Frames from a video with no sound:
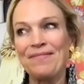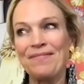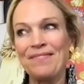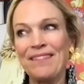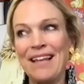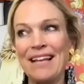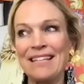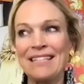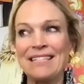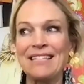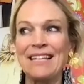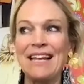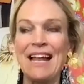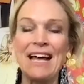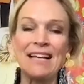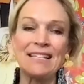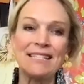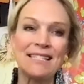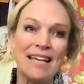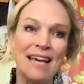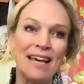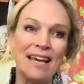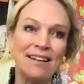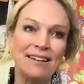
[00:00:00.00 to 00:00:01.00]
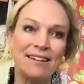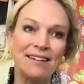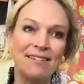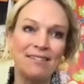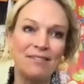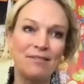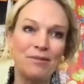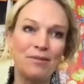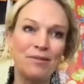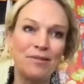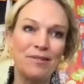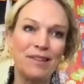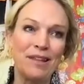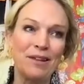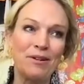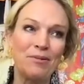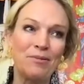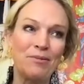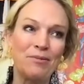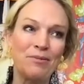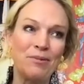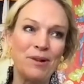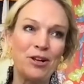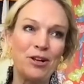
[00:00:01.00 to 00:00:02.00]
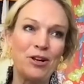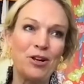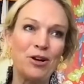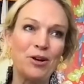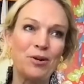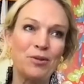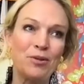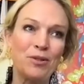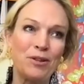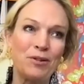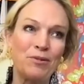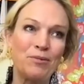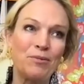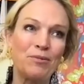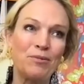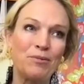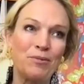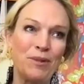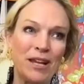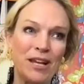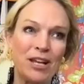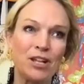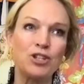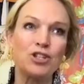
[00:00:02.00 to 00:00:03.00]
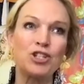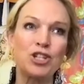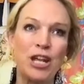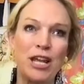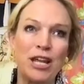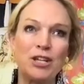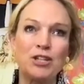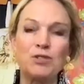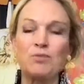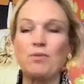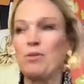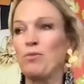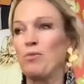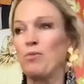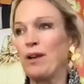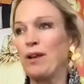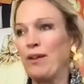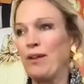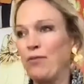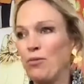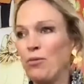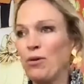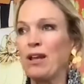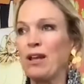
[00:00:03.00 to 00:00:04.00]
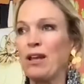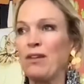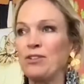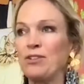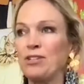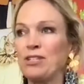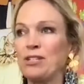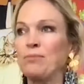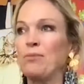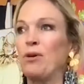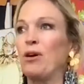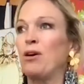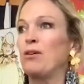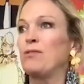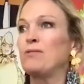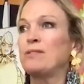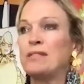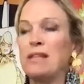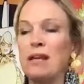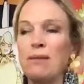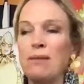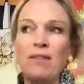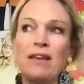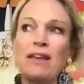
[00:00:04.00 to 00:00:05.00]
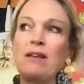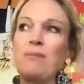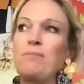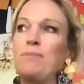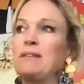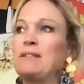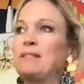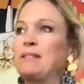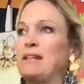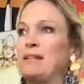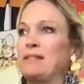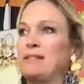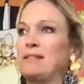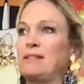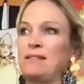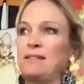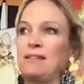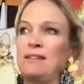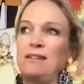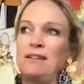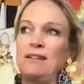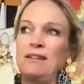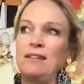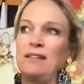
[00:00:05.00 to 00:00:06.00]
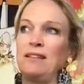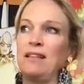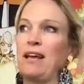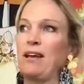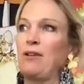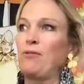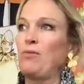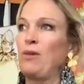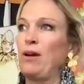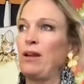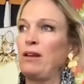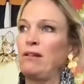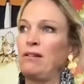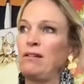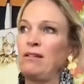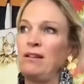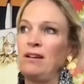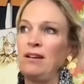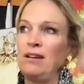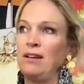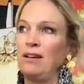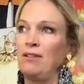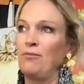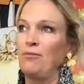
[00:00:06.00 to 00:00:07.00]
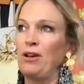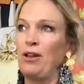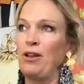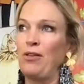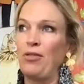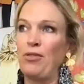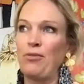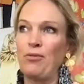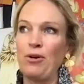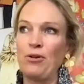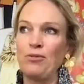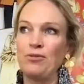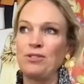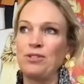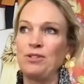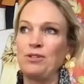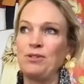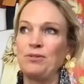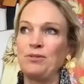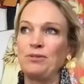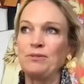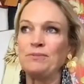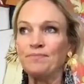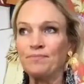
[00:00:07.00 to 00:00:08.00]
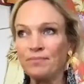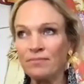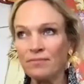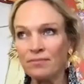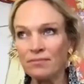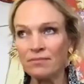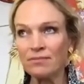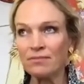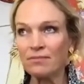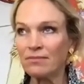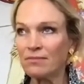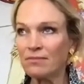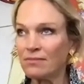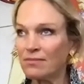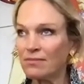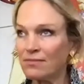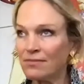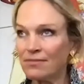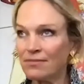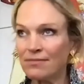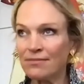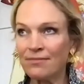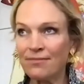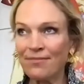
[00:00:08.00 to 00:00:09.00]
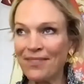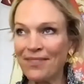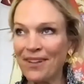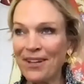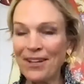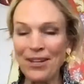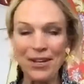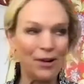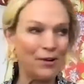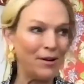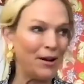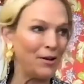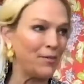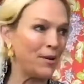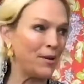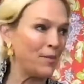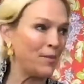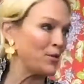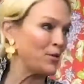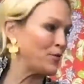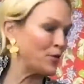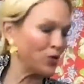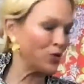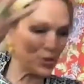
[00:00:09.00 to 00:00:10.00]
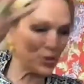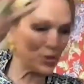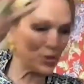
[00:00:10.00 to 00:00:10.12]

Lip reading: that's an asset that we know that we can change with whatever we're given tomorrow. Same thing in a business. Like when it throws you, I remember the first